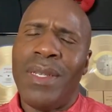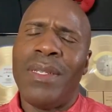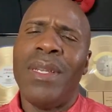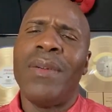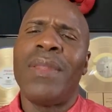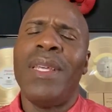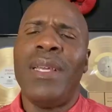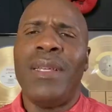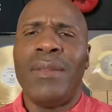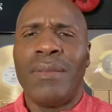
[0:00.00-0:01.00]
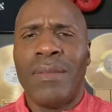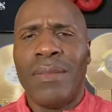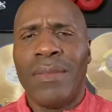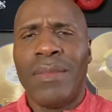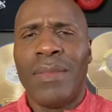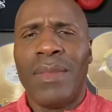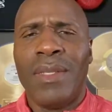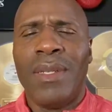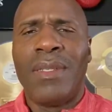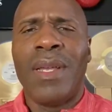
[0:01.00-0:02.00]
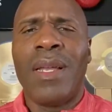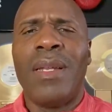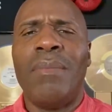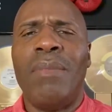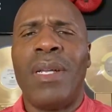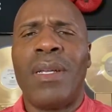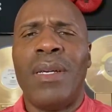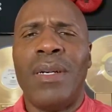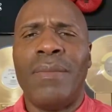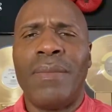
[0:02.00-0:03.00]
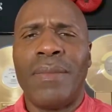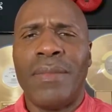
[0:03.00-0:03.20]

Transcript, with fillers: Until then, suck it up, buttercup.